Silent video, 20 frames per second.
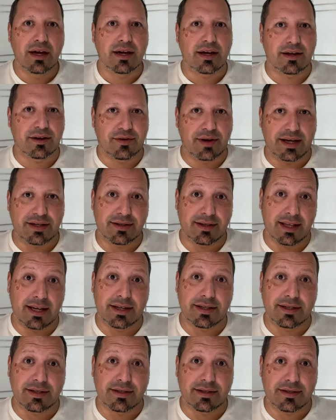
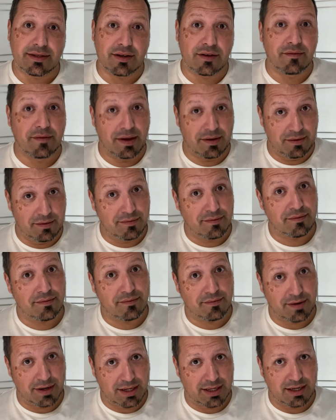congratulations, you're very
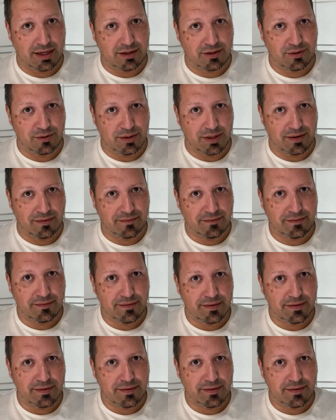freaking intuitive.